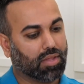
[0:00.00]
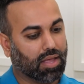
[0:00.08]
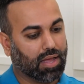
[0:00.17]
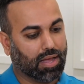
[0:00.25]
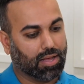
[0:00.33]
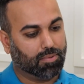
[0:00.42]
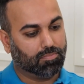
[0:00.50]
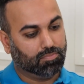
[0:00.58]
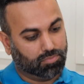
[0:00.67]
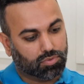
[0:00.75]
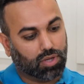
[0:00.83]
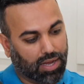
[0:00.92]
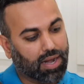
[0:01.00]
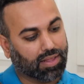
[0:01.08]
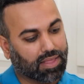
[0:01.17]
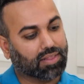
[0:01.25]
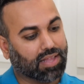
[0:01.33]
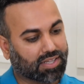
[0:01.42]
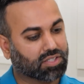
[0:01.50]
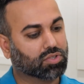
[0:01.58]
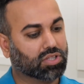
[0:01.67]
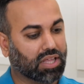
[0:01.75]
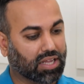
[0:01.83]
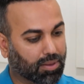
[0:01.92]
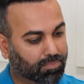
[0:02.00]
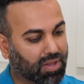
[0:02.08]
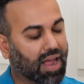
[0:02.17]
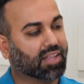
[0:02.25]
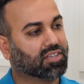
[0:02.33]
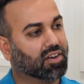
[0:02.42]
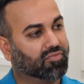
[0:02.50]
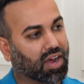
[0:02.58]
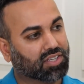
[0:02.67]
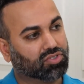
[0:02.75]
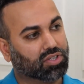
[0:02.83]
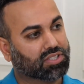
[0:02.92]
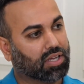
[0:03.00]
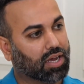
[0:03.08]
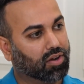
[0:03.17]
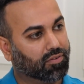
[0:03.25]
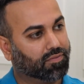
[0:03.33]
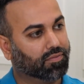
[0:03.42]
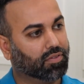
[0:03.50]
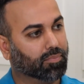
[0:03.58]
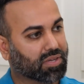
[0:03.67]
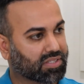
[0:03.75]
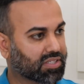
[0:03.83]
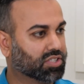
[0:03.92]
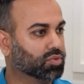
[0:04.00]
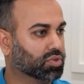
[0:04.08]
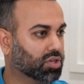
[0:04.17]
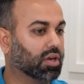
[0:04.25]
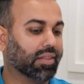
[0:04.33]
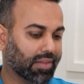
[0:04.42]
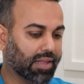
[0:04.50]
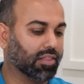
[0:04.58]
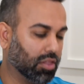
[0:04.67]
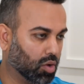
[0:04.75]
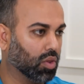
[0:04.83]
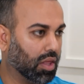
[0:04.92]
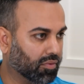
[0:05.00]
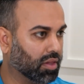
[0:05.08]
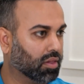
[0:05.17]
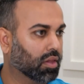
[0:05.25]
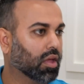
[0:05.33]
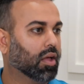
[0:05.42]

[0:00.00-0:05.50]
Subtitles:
And I think that's the compliance and advisory side of the business at the low level.